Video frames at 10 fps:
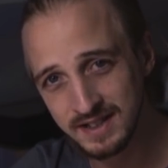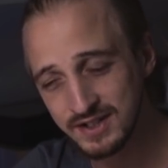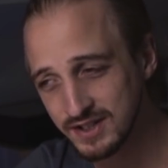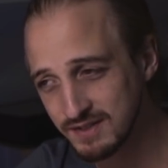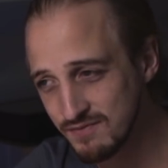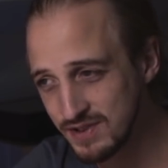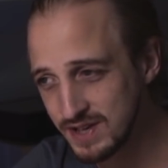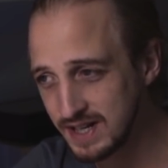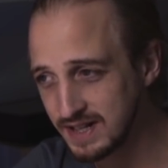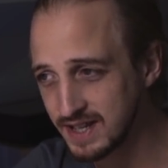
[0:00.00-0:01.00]
They're just
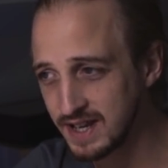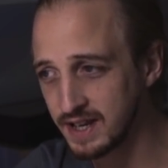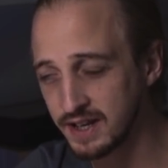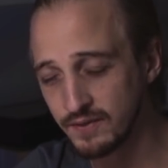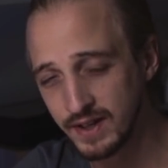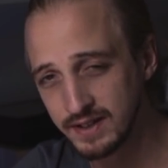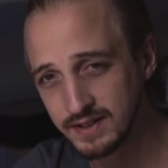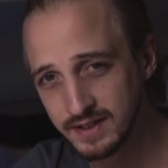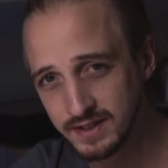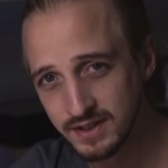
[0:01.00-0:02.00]
really taking
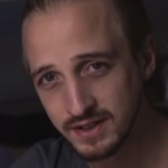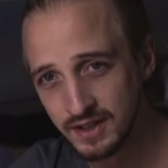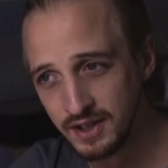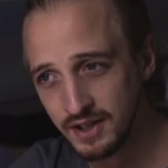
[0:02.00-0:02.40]
advantage